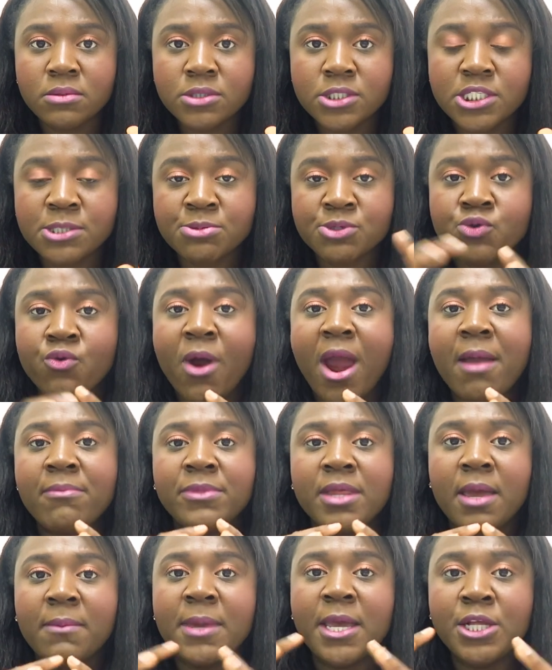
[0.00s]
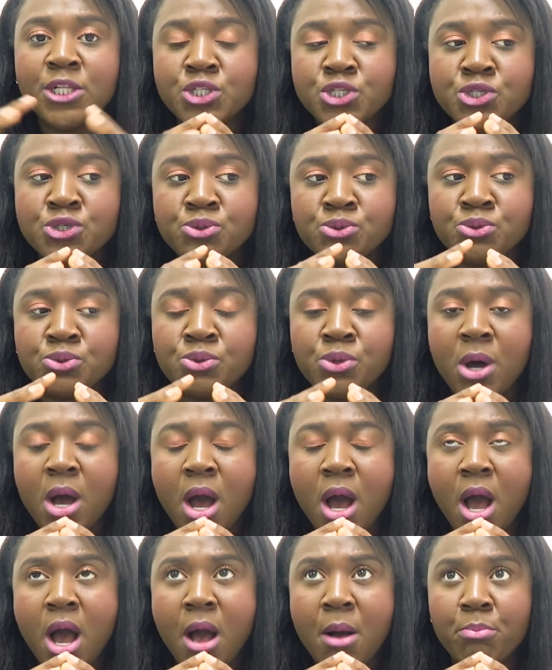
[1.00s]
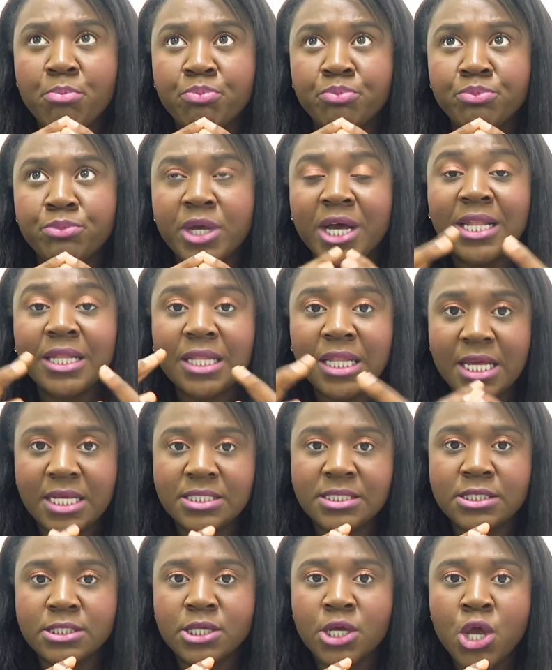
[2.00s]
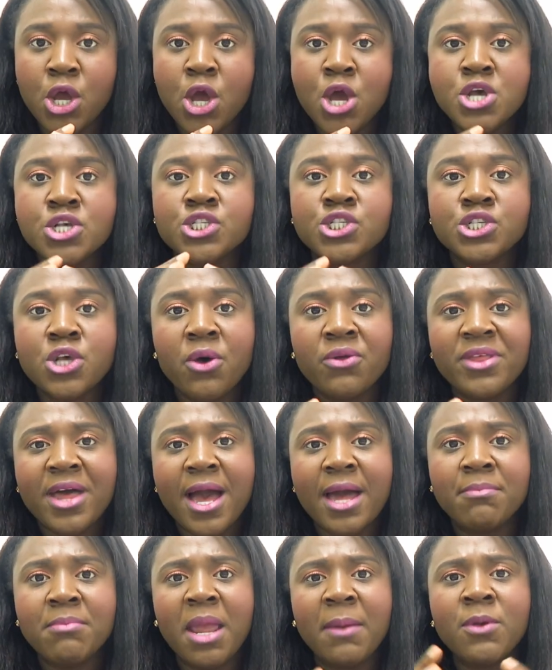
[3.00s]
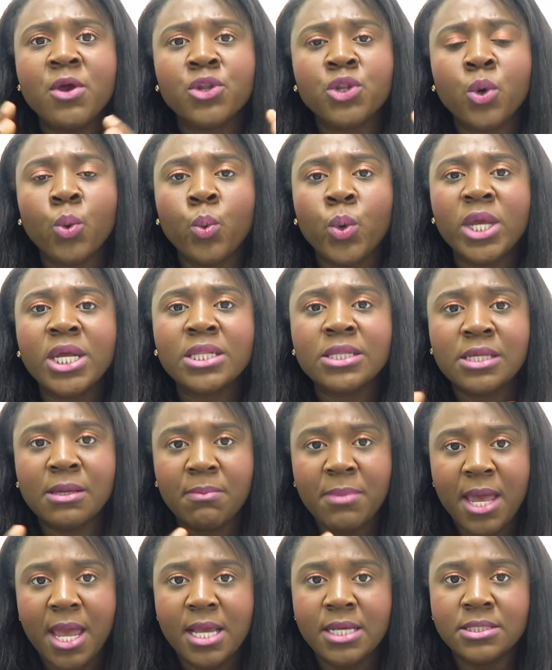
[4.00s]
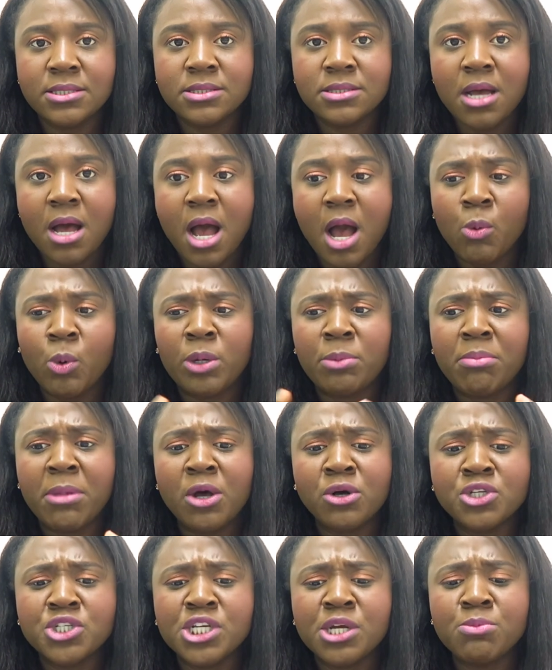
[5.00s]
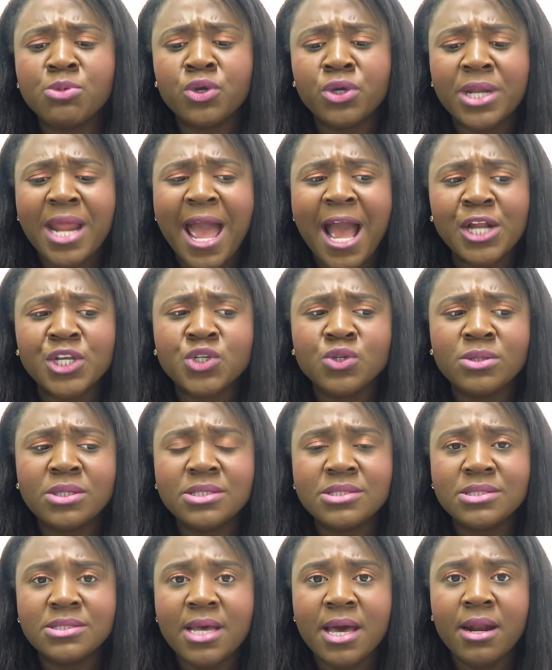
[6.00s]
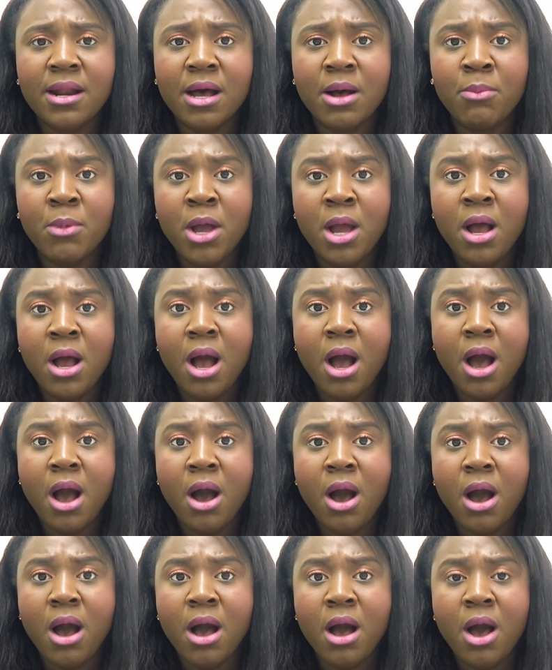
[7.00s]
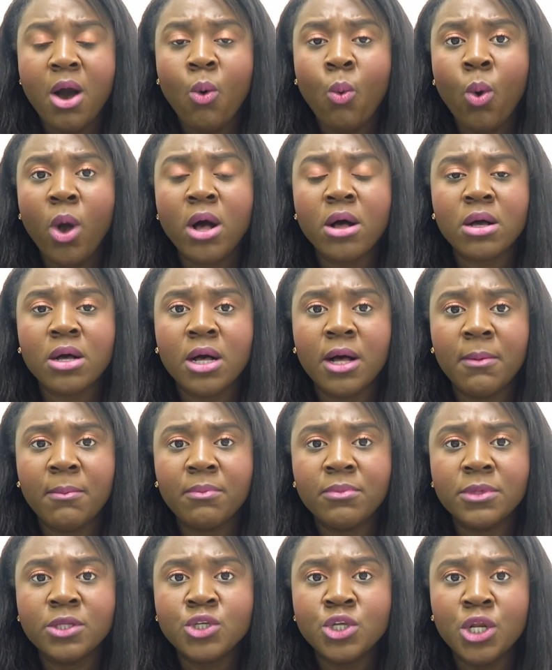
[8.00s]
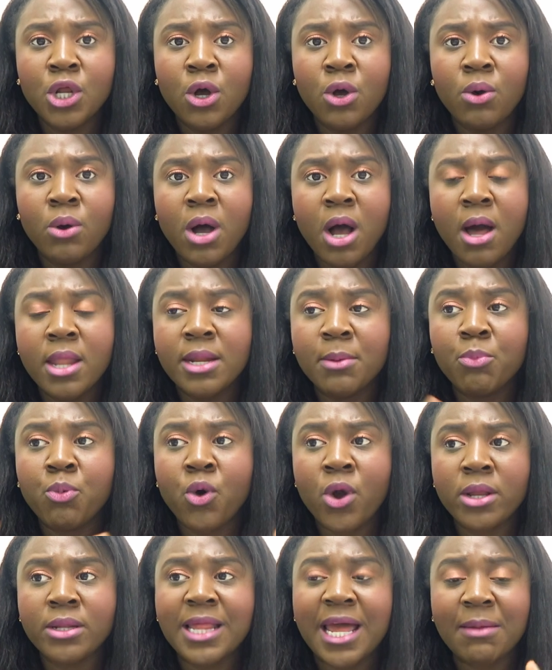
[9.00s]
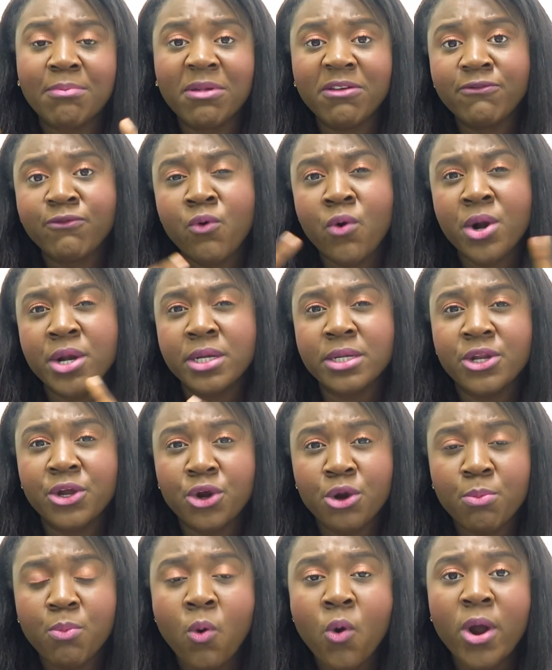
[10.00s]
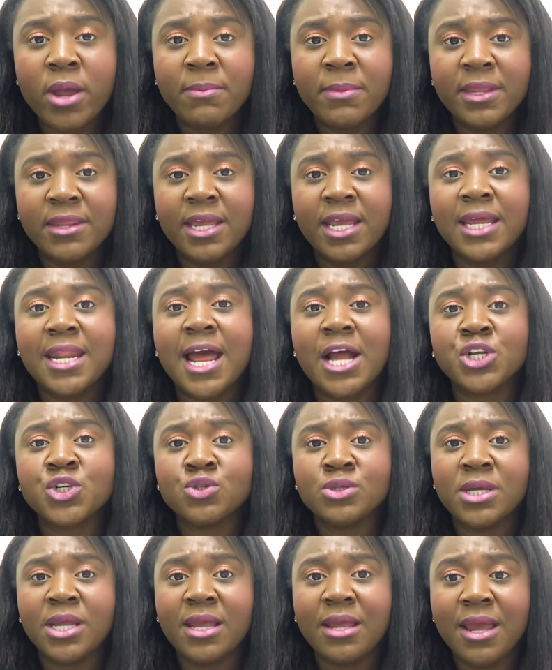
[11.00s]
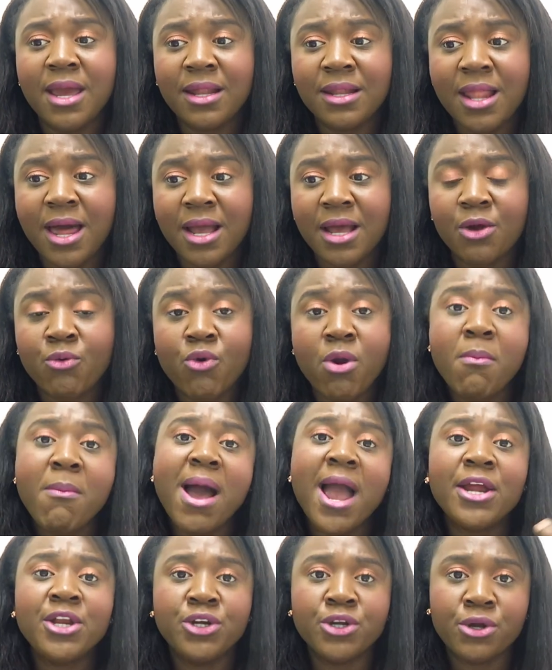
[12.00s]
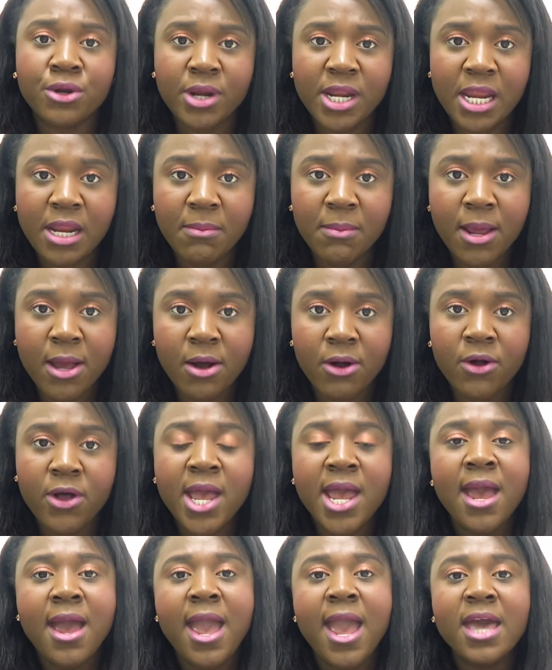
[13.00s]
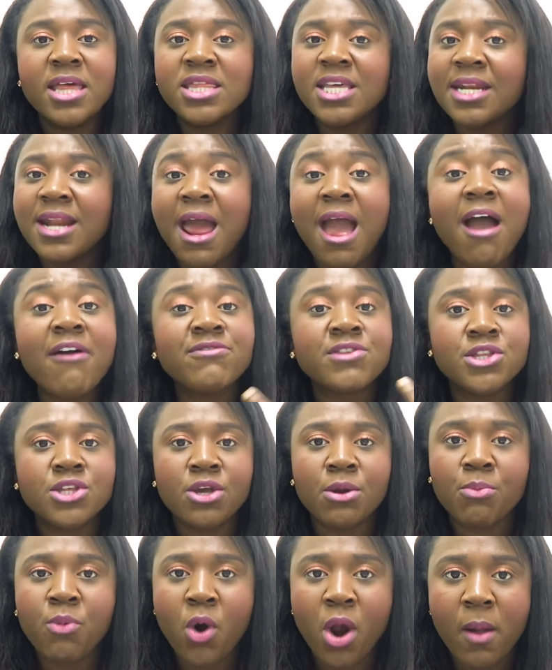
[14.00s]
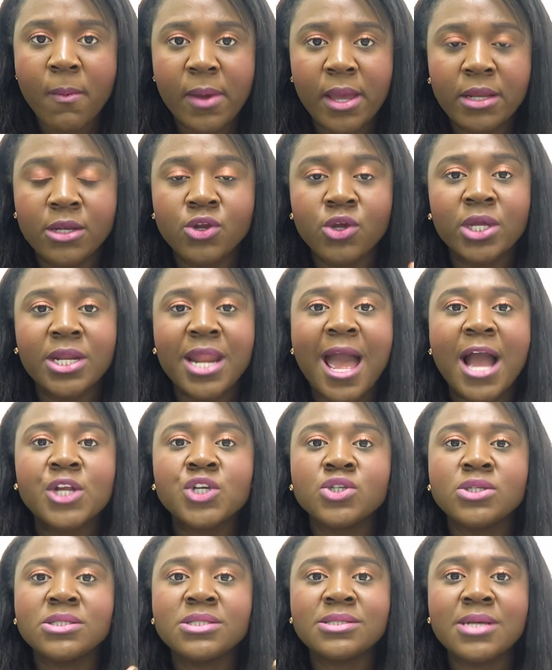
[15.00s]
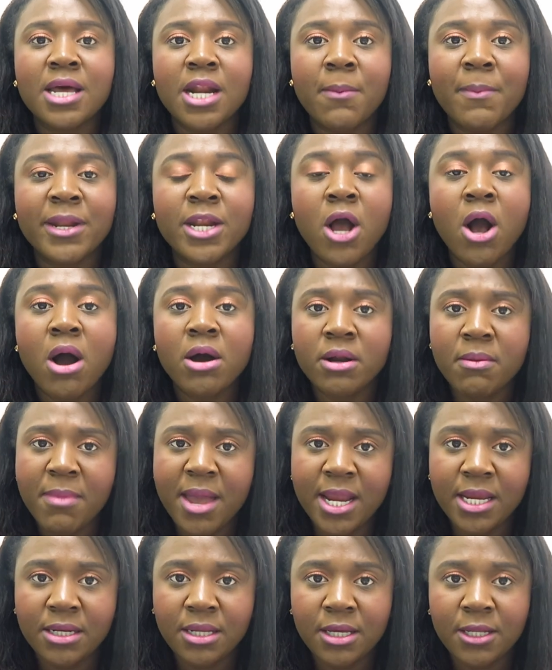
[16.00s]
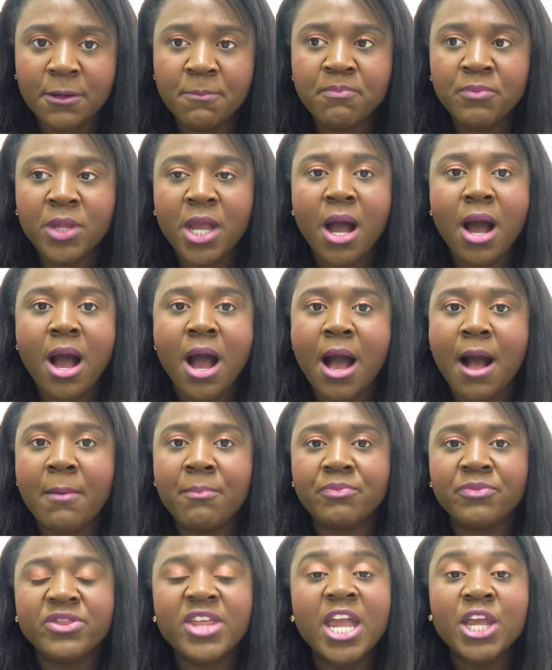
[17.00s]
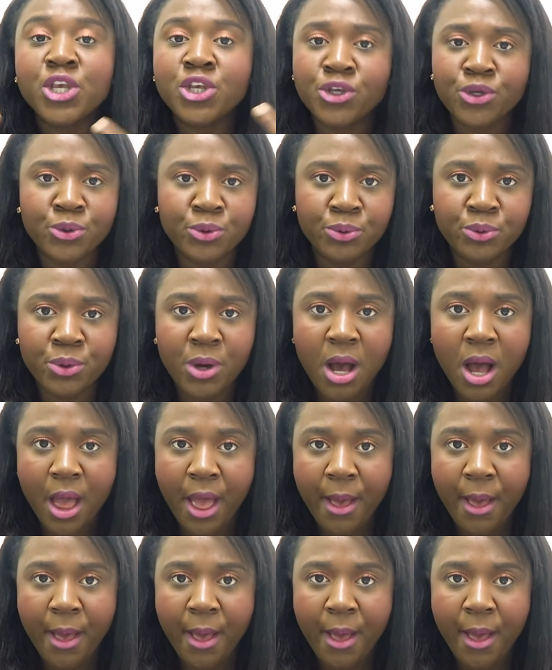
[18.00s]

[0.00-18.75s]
subscribe them into a list, so that maybe on a weekly base with MailChimp you can actually set up a welcome, you know, an appointment, like before their appointment they can actually get like a reminder email, and then after the appointment you can actually set up an automated thank you